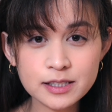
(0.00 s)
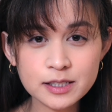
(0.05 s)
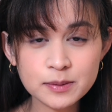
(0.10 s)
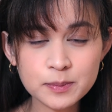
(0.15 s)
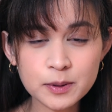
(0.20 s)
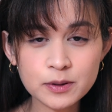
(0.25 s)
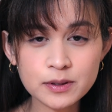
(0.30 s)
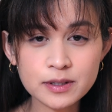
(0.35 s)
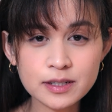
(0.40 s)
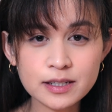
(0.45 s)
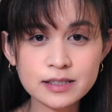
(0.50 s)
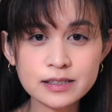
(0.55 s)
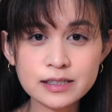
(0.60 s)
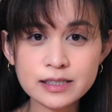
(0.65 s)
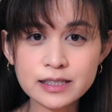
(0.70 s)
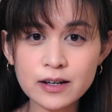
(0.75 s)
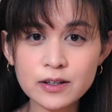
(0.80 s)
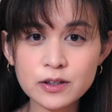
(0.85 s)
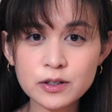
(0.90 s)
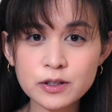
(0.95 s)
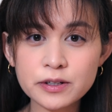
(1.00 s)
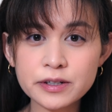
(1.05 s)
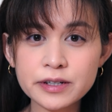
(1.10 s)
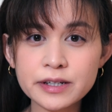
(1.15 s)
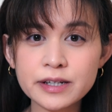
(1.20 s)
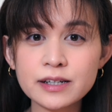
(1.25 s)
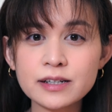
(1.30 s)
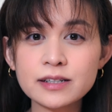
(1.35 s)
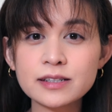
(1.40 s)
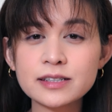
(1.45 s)
spoken in South
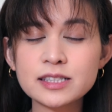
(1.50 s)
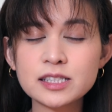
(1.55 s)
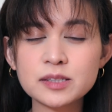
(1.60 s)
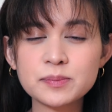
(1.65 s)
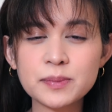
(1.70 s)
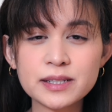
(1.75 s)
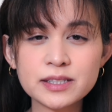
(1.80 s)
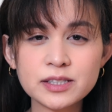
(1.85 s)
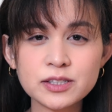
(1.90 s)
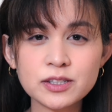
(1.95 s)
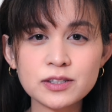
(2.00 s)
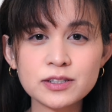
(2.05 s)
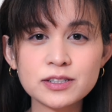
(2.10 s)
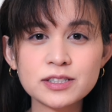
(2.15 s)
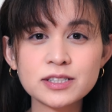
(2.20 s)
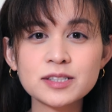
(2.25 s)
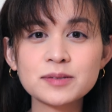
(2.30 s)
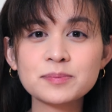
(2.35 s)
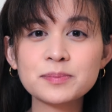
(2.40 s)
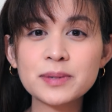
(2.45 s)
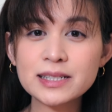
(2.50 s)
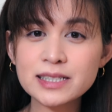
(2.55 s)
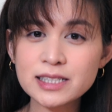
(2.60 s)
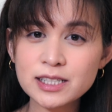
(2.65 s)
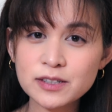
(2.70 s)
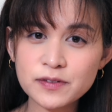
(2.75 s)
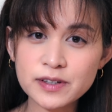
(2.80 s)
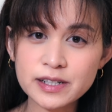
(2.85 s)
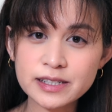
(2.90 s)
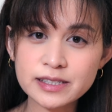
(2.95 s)
Korea. It's best to learn some basic
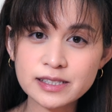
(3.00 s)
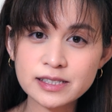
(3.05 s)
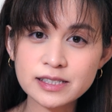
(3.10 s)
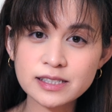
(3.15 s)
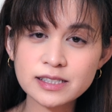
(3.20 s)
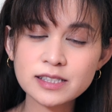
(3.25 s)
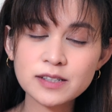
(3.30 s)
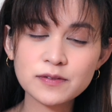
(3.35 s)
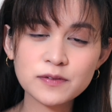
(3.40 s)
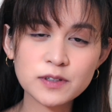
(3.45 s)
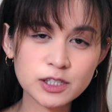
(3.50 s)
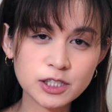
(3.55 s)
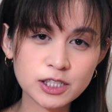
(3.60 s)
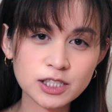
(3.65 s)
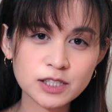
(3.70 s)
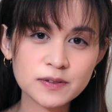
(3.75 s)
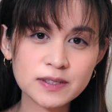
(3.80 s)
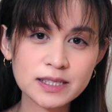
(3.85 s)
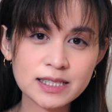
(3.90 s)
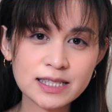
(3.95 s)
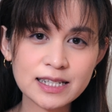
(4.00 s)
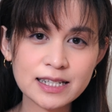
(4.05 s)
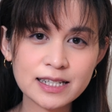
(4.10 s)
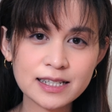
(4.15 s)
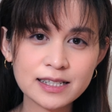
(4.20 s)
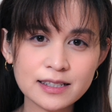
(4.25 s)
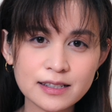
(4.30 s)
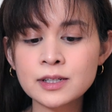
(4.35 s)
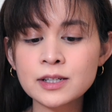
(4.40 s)
phrases if you're just visiting.